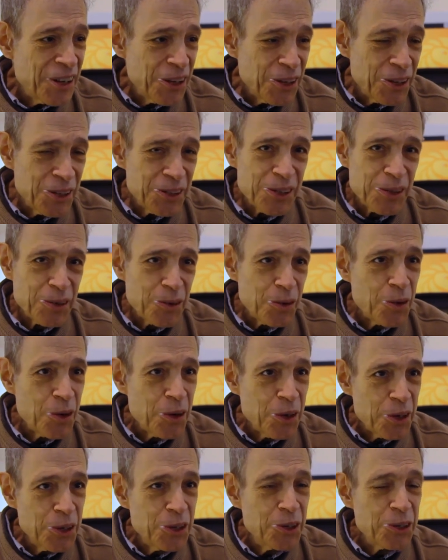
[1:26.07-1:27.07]
use,
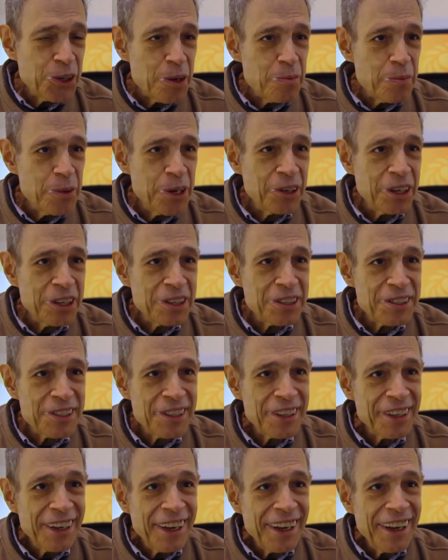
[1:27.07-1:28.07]
use computers.